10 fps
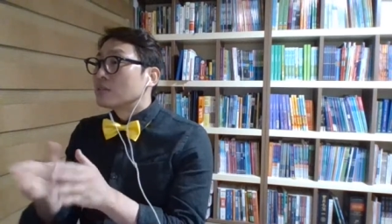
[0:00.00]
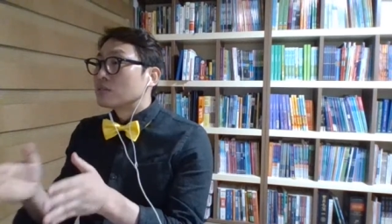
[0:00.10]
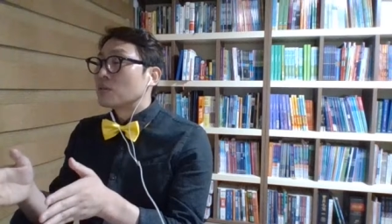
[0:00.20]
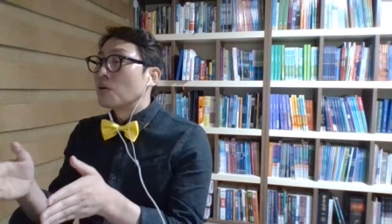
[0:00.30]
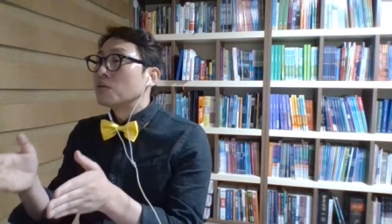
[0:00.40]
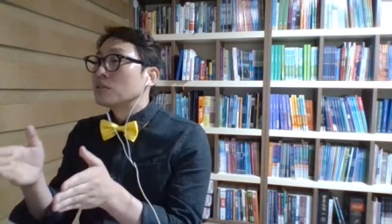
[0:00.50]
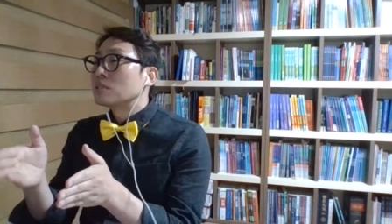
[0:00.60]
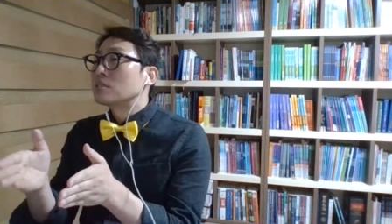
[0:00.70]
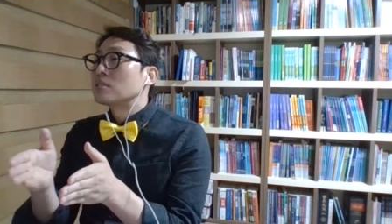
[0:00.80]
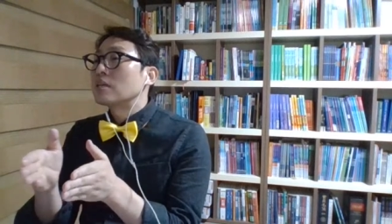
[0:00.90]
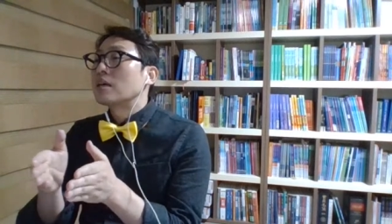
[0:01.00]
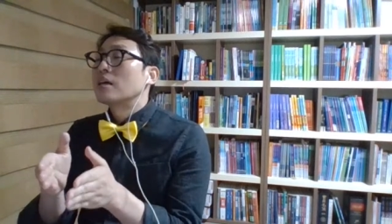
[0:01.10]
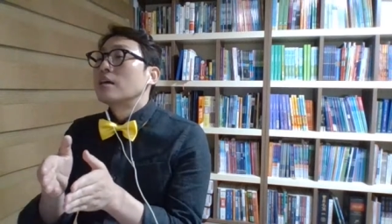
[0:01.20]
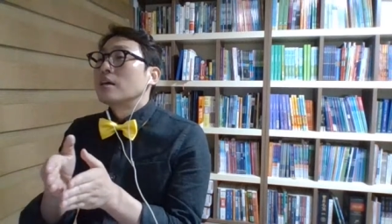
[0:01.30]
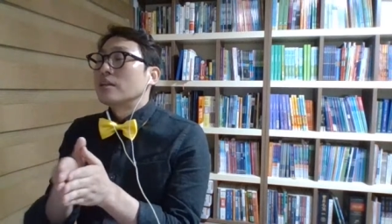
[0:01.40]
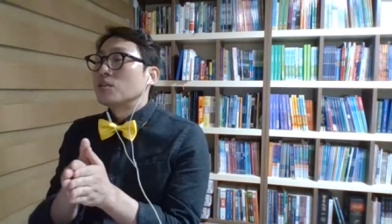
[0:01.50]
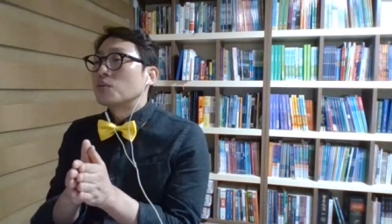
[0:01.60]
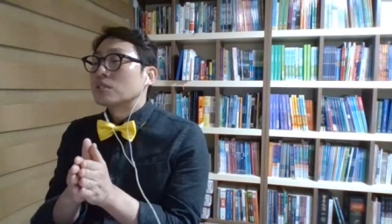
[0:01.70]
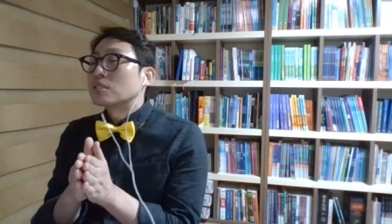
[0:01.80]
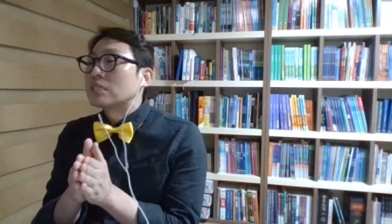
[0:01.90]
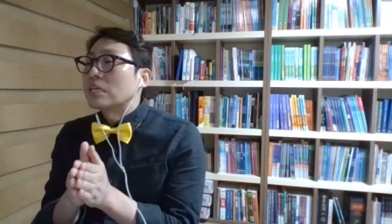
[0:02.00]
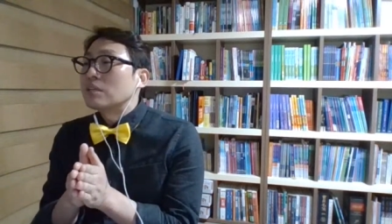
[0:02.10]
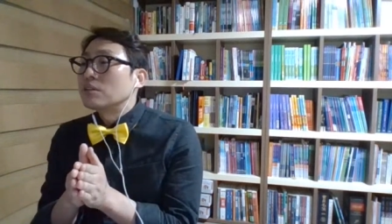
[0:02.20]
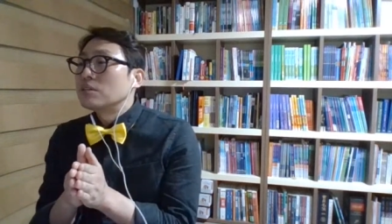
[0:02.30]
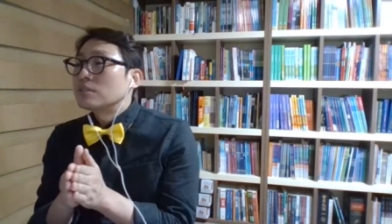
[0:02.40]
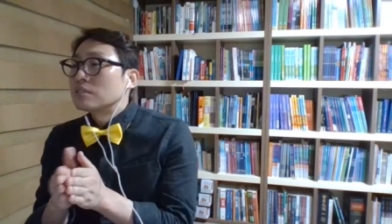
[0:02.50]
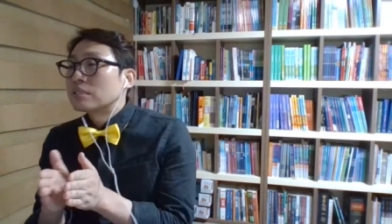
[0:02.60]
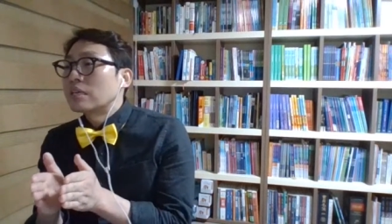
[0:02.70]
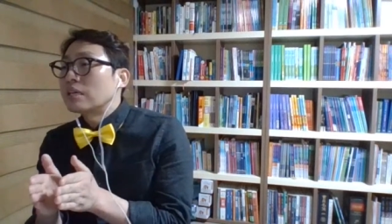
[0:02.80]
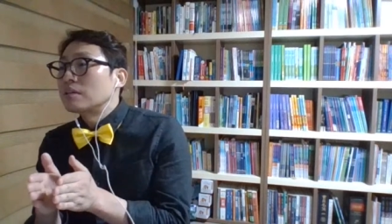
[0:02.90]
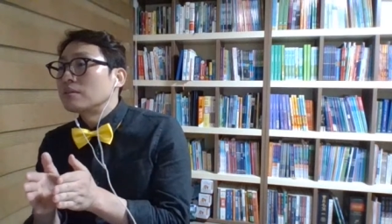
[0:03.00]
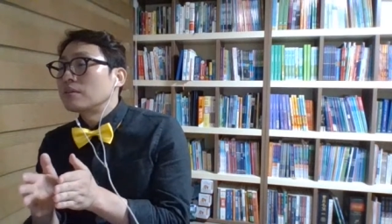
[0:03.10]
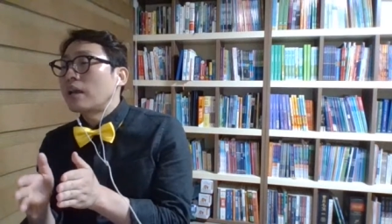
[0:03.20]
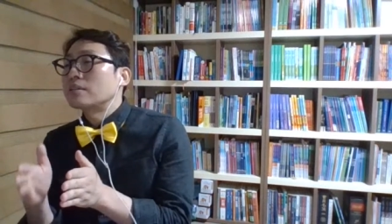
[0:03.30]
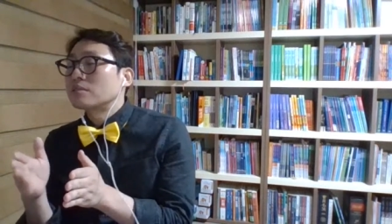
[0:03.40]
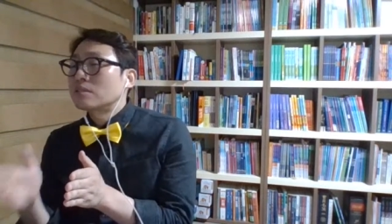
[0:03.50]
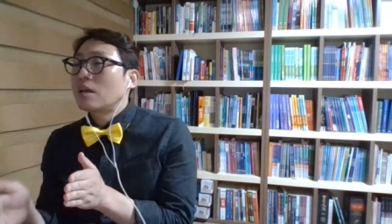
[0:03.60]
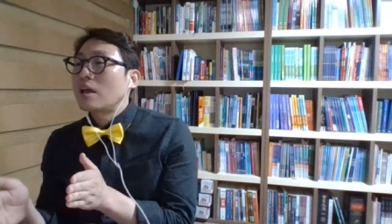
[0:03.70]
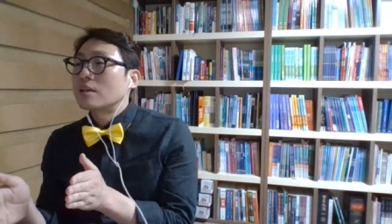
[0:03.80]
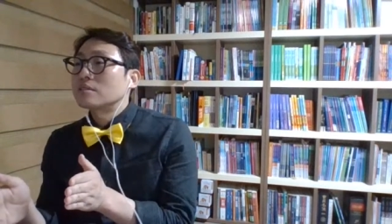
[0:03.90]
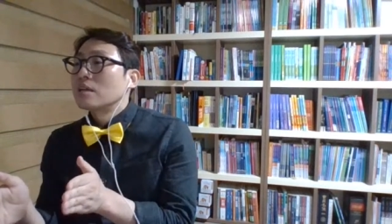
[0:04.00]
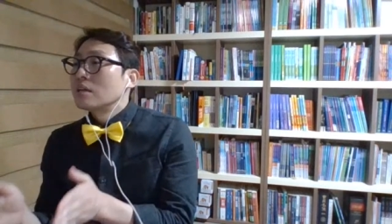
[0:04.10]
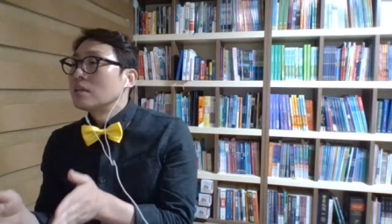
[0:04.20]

So this is your skill and a test.